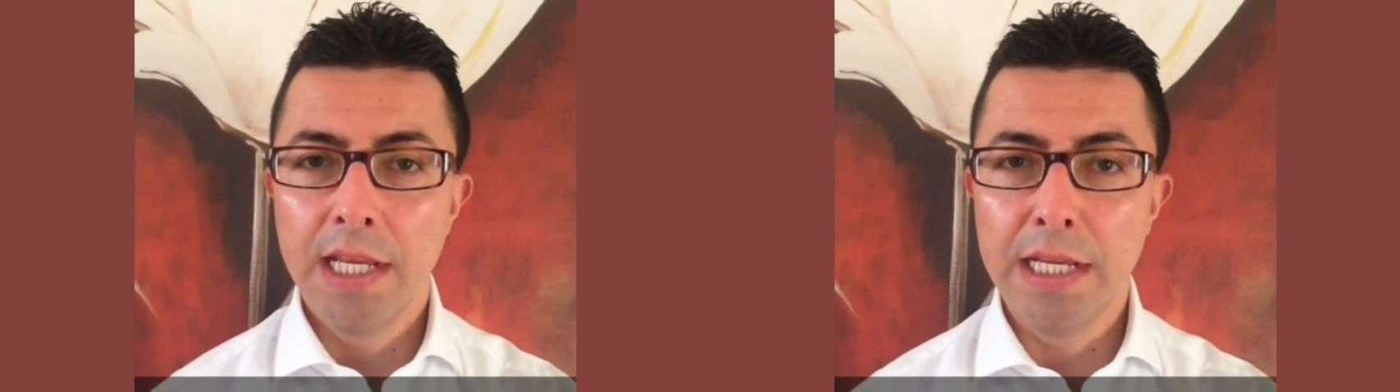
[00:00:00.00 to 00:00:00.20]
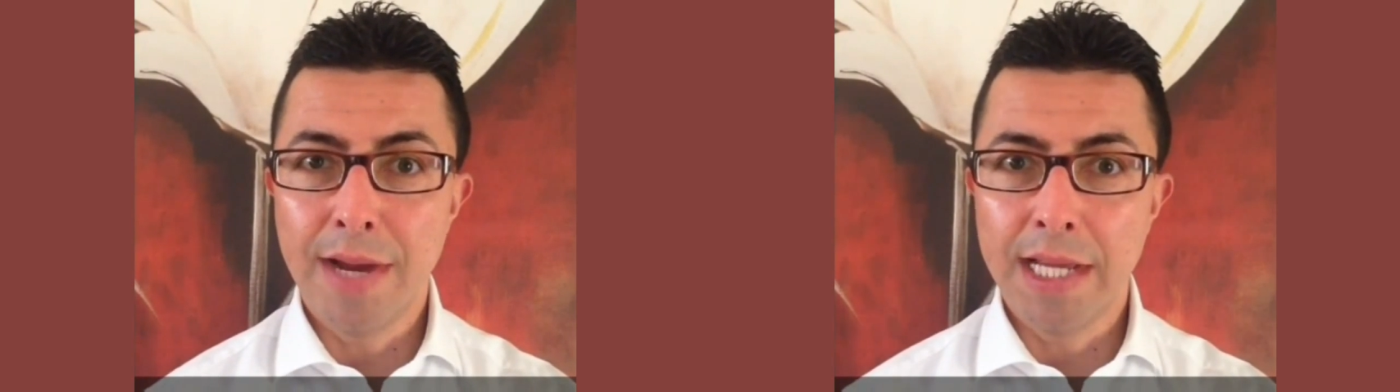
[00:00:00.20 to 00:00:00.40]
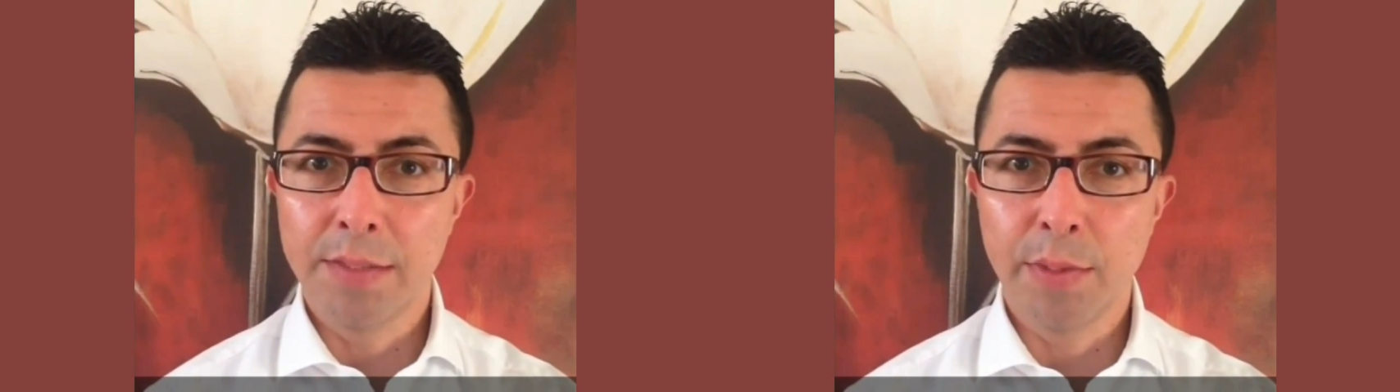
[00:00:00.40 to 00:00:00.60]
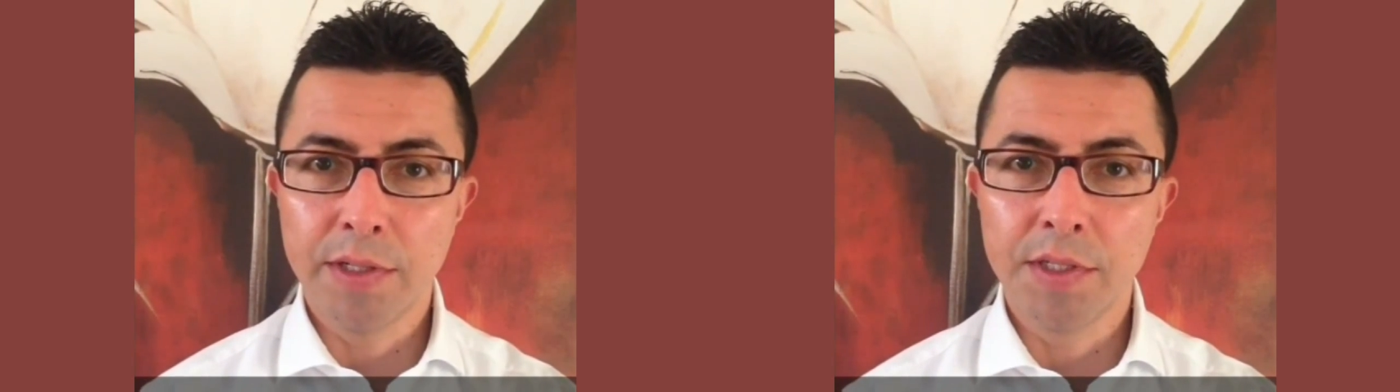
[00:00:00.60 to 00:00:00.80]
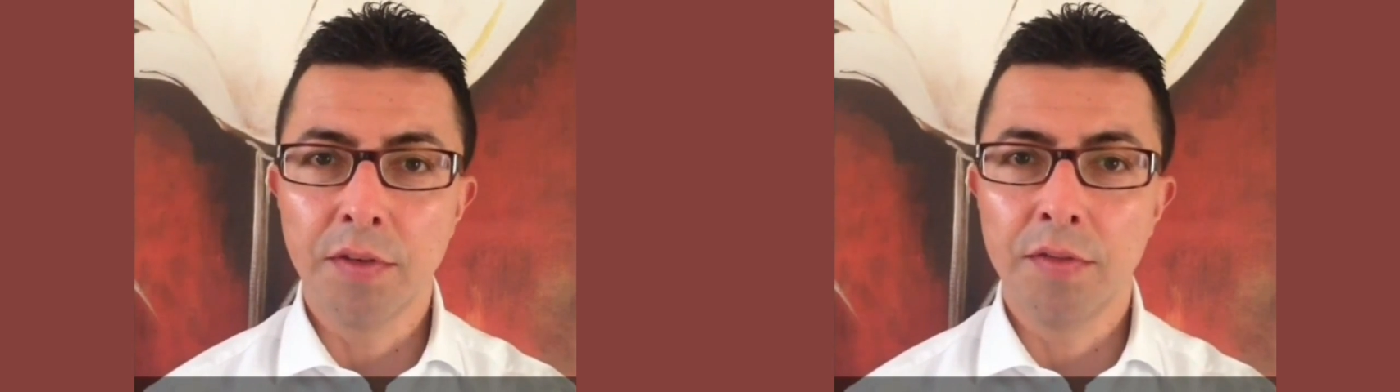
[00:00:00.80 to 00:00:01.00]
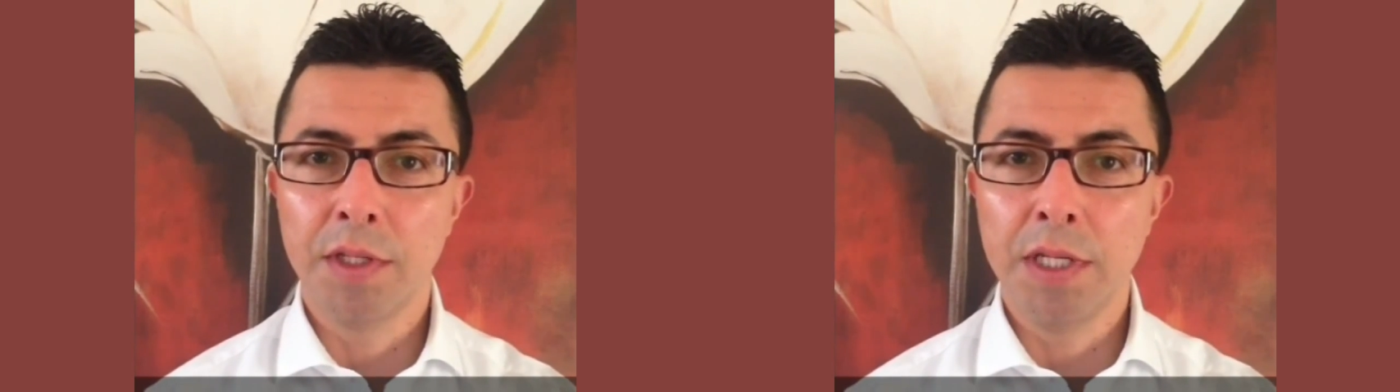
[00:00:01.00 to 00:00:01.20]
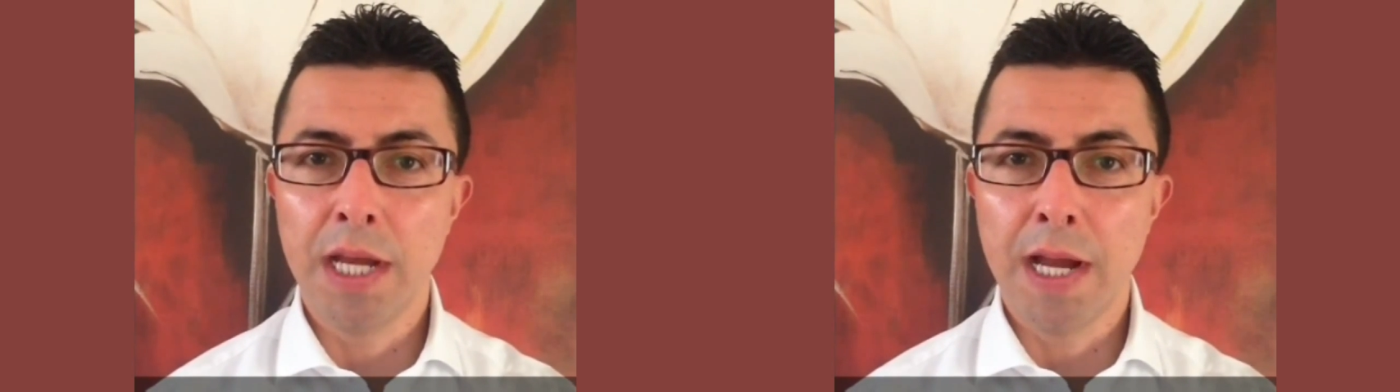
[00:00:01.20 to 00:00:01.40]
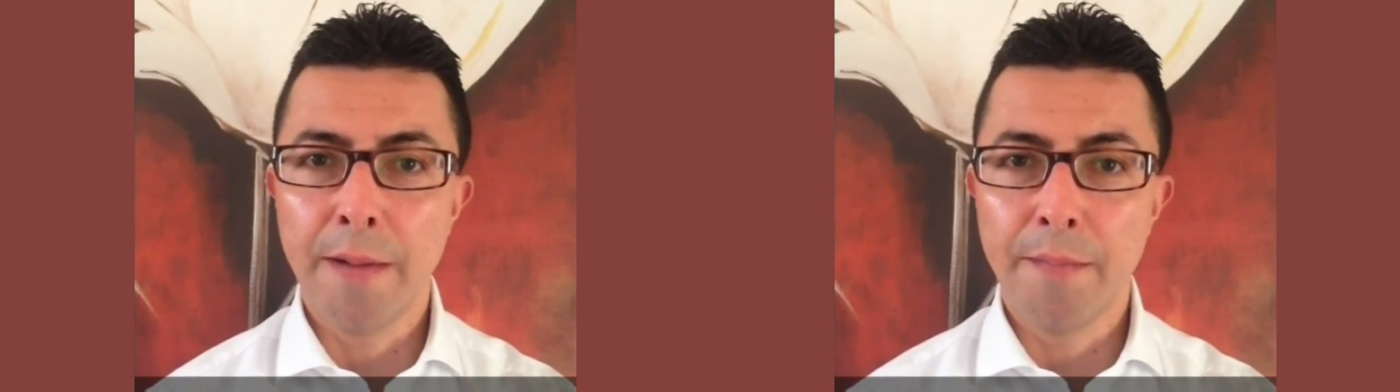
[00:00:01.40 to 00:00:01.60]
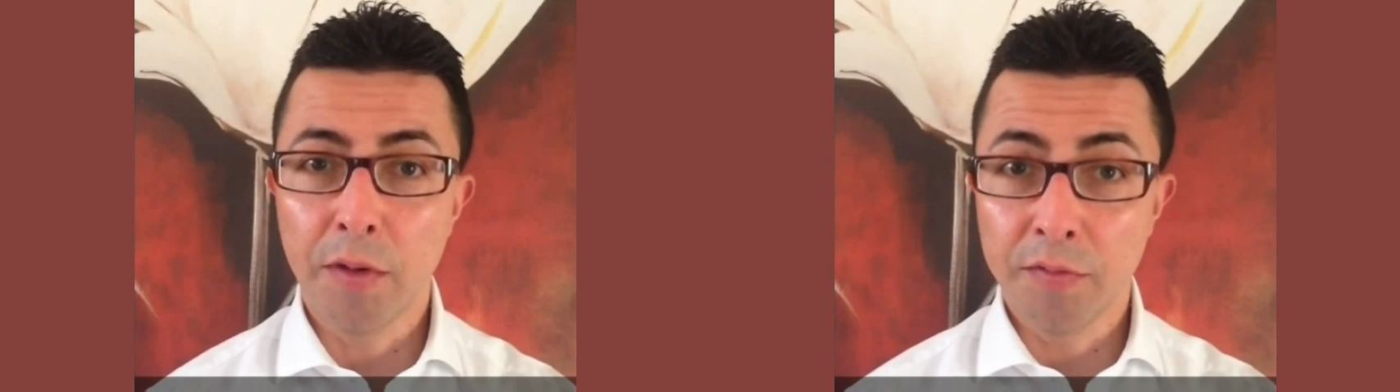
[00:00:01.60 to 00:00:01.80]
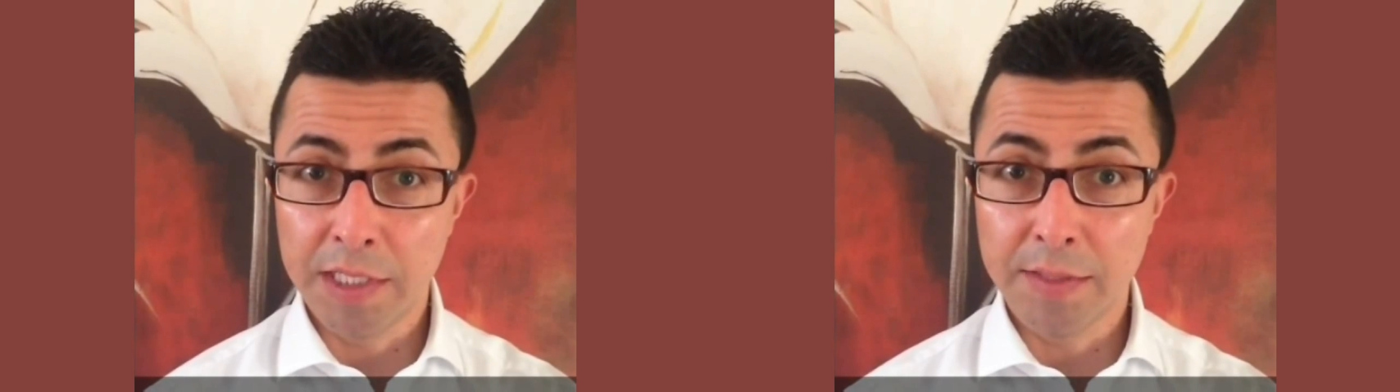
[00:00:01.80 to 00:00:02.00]
in my experience of the
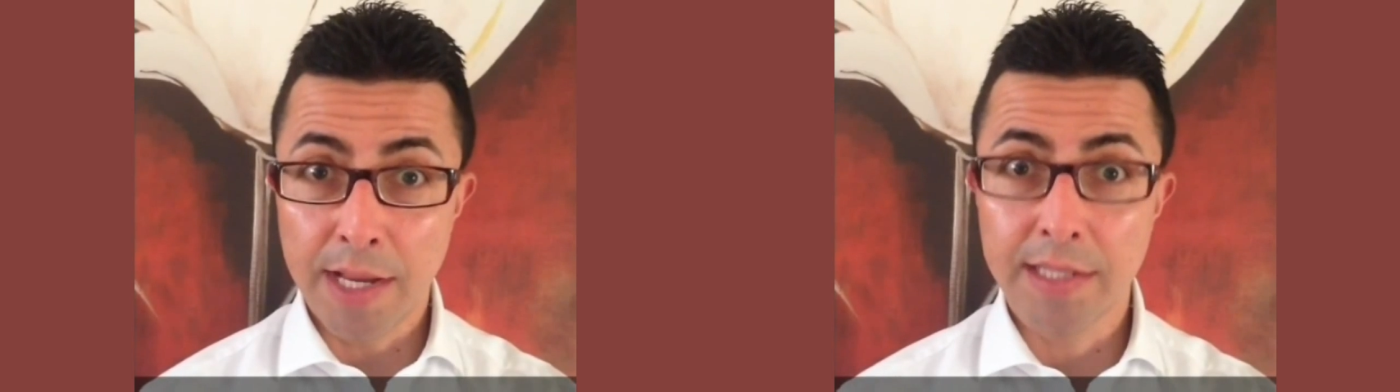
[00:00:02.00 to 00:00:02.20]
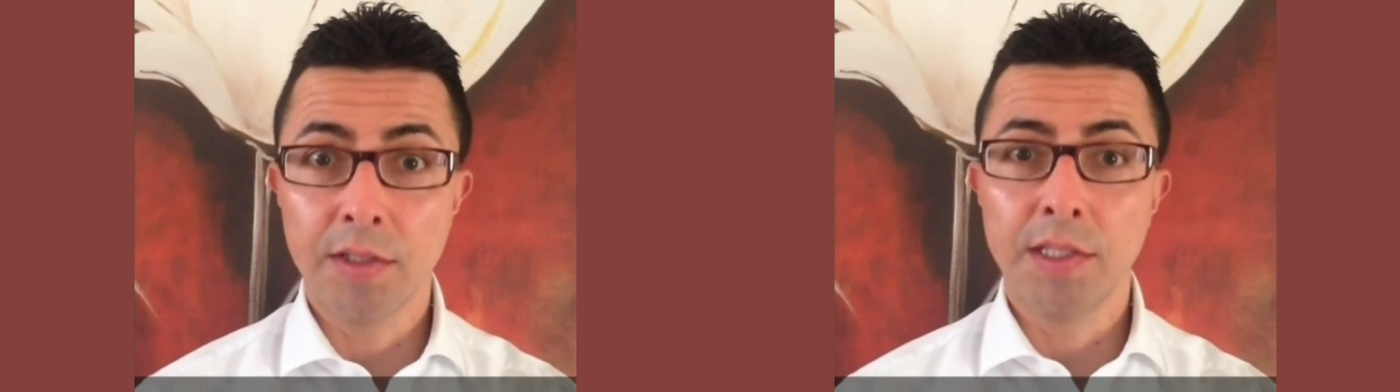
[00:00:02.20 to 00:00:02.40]
of this master's